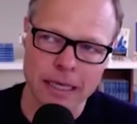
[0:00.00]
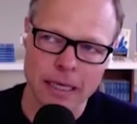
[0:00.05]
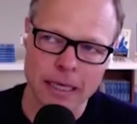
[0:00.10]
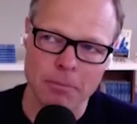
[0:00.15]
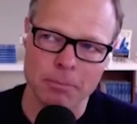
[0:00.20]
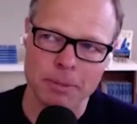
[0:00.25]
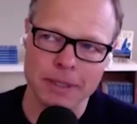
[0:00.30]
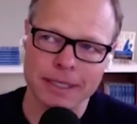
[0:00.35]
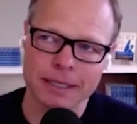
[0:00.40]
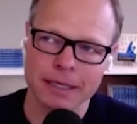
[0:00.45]

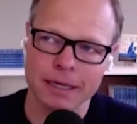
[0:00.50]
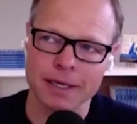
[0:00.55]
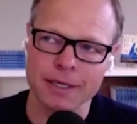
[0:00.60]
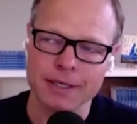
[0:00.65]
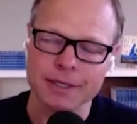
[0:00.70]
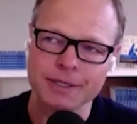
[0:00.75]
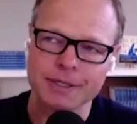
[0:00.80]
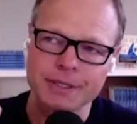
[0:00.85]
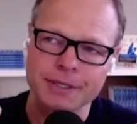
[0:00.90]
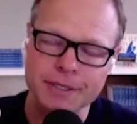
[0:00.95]

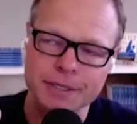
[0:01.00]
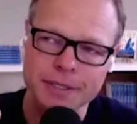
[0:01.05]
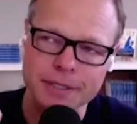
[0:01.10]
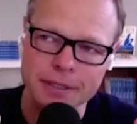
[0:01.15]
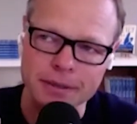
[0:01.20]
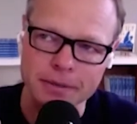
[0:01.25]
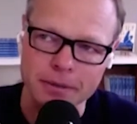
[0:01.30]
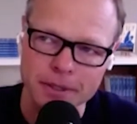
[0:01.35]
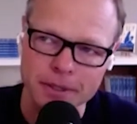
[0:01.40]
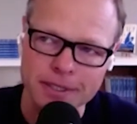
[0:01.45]

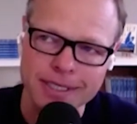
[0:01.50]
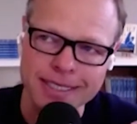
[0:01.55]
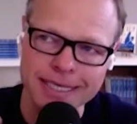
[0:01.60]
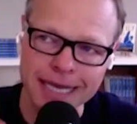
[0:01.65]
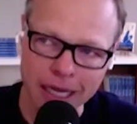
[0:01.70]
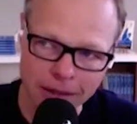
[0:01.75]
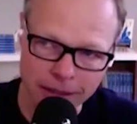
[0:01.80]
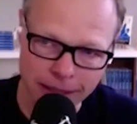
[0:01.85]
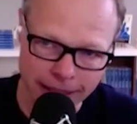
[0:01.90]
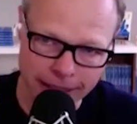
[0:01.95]
Because
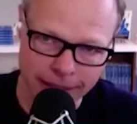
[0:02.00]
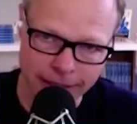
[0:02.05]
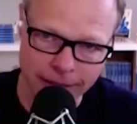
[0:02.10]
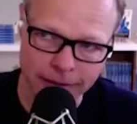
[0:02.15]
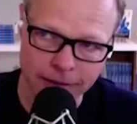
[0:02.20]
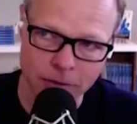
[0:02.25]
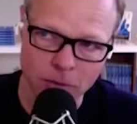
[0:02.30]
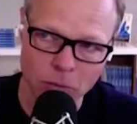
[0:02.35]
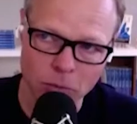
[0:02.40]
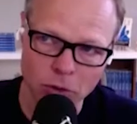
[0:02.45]

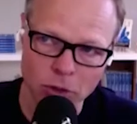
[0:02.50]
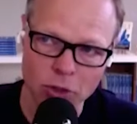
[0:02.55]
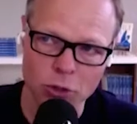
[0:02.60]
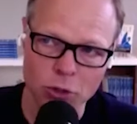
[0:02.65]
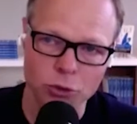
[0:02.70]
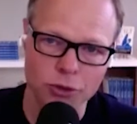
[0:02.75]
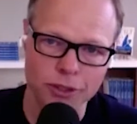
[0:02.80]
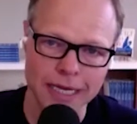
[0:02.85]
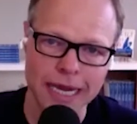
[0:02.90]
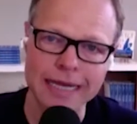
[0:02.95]
selling will
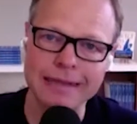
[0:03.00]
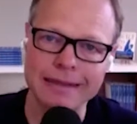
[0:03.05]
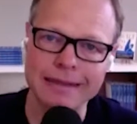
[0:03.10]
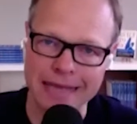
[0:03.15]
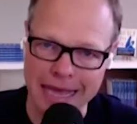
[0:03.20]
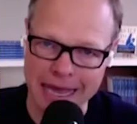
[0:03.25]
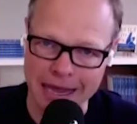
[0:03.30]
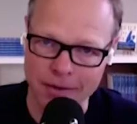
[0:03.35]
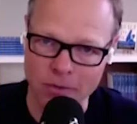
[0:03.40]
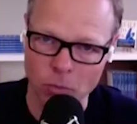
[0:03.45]
create
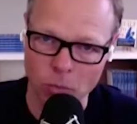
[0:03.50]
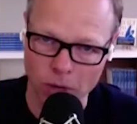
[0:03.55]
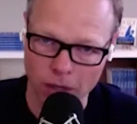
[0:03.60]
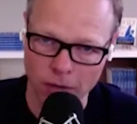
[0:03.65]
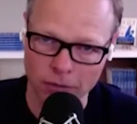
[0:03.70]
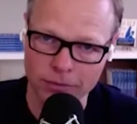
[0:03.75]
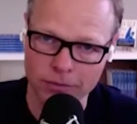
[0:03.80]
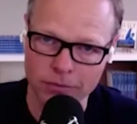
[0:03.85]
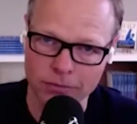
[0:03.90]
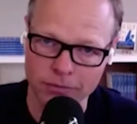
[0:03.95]
that
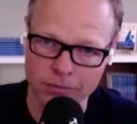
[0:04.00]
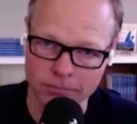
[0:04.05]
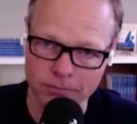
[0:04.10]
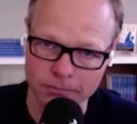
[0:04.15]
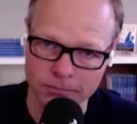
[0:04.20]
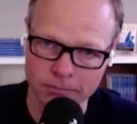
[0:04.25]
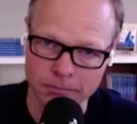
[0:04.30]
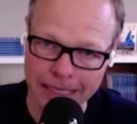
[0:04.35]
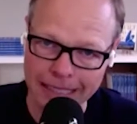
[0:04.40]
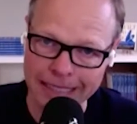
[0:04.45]
wealth,
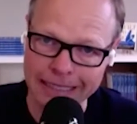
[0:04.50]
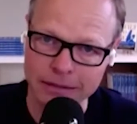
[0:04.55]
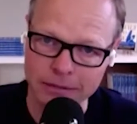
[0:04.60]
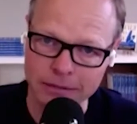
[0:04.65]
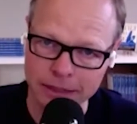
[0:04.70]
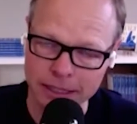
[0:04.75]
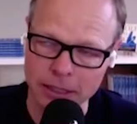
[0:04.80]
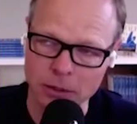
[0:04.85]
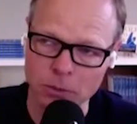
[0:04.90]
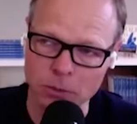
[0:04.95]
make it
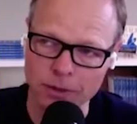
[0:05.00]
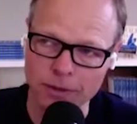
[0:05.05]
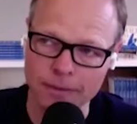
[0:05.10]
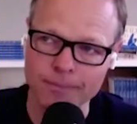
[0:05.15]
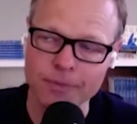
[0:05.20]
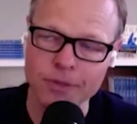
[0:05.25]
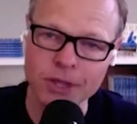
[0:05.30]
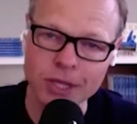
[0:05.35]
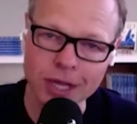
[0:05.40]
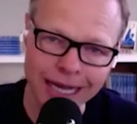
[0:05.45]
liquid.
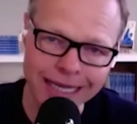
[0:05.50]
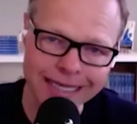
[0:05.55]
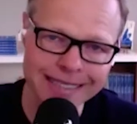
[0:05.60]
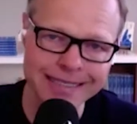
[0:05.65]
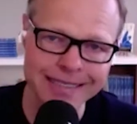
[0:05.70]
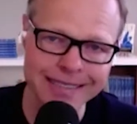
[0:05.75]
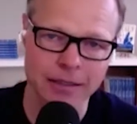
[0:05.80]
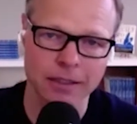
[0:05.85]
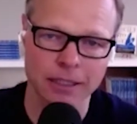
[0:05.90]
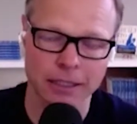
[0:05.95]
Not
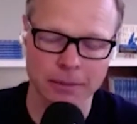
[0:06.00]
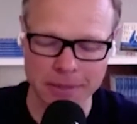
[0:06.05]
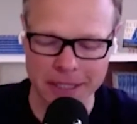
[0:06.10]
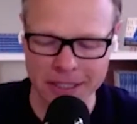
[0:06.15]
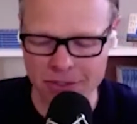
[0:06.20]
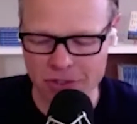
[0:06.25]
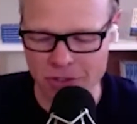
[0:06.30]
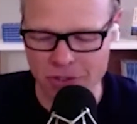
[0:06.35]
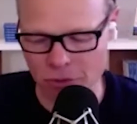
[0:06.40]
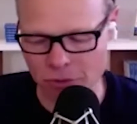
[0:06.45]
selling
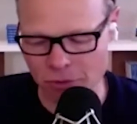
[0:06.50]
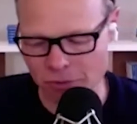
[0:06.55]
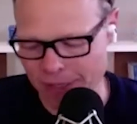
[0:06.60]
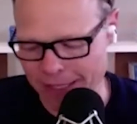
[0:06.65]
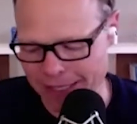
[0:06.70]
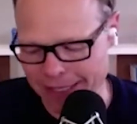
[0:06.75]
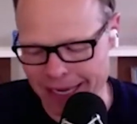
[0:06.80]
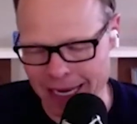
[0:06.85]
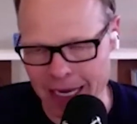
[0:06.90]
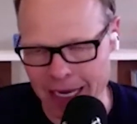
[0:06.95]
means you're the
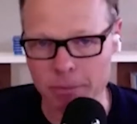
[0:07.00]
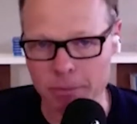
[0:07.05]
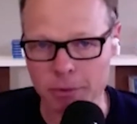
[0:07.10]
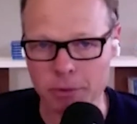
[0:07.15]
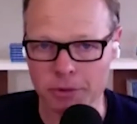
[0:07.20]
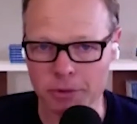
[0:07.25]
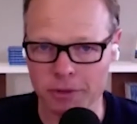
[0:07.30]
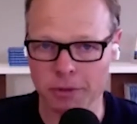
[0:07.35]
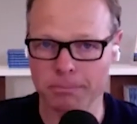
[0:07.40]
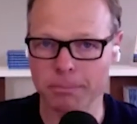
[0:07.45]

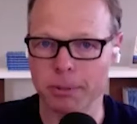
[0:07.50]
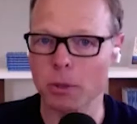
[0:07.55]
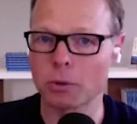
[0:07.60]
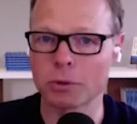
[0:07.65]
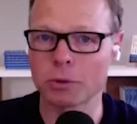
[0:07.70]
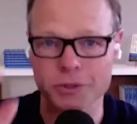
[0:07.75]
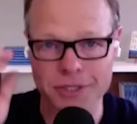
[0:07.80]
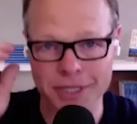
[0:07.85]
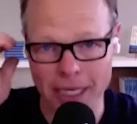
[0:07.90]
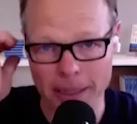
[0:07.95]
gambler at the
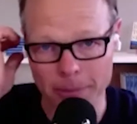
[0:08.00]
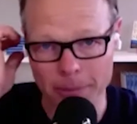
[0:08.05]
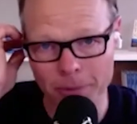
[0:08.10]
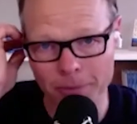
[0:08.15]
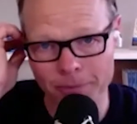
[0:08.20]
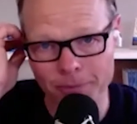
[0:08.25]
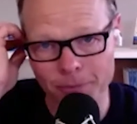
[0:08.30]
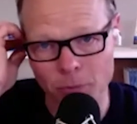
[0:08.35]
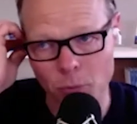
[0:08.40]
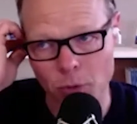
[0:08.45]
poker
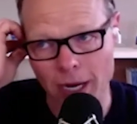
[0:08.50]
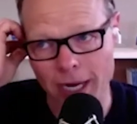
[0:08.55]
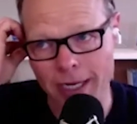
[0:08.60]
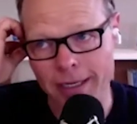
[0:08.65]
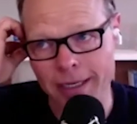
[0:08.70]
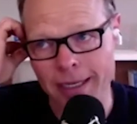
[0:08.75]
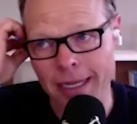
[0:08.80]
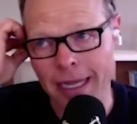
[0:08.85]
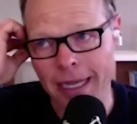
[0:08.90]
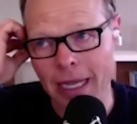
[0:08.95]
table,
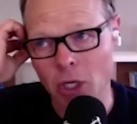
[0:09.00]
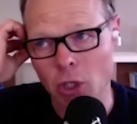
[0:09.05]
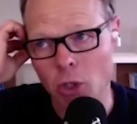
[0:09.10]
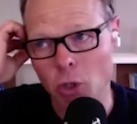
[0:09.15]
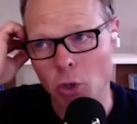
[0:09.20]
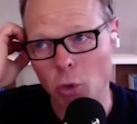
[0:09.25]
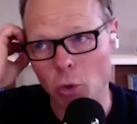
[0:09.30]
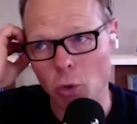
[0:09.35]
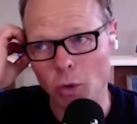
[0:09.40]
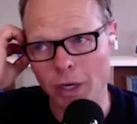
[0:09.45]
right?
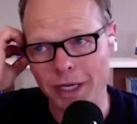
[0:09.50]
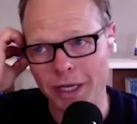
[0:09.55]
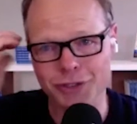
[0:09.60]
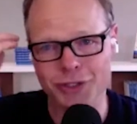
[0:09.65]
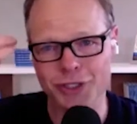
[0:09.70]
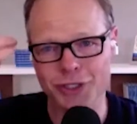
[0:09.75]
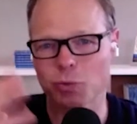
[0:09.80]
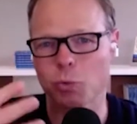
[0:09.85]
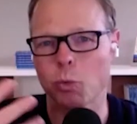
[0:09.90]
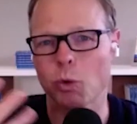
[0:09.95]
Who has
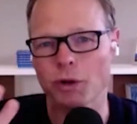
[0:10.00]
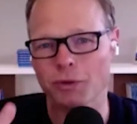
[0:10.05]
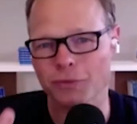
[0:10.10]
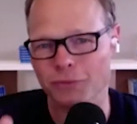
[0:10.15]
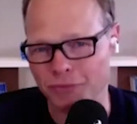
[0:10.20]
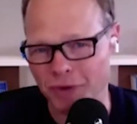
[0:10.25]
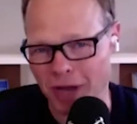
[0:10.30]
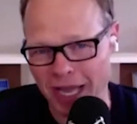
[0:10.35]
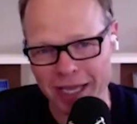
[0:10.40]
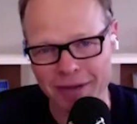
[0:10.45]
just won
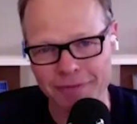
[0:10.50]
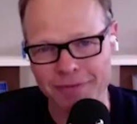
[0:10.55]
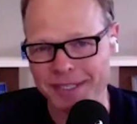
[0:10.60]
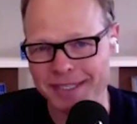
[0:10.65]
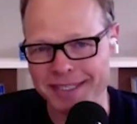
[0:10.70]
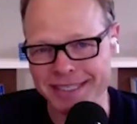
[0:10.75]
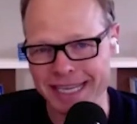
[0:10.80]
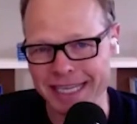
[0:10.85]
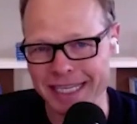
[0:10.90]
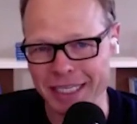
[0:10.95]
5
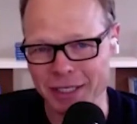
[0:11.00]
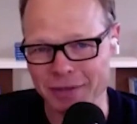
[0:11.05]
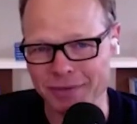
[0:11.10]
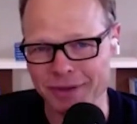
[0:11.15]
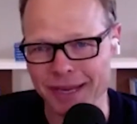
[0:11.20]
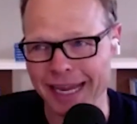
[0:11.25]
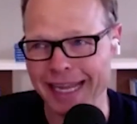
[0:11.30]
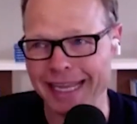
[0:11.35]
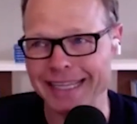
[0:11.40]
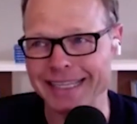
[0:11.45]
consecutive
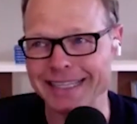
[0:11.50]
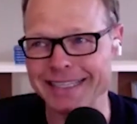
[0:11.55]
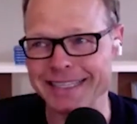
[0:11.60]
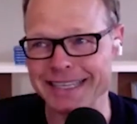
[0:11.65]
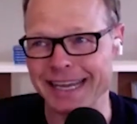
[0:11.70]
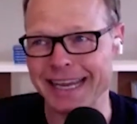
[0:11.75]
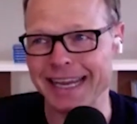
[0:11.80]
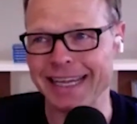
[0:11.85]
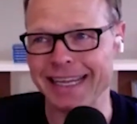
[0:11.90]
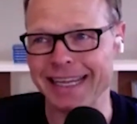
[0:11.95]

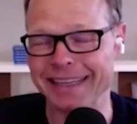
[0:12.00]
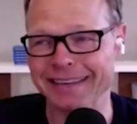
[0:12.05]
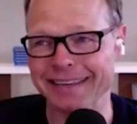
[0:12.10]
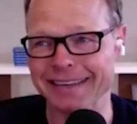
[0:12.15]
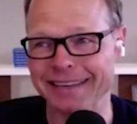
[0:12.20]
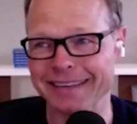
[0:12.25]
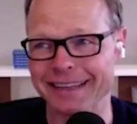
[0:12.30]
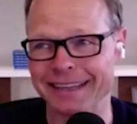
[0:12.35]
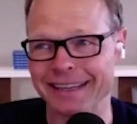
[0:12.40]
hands, and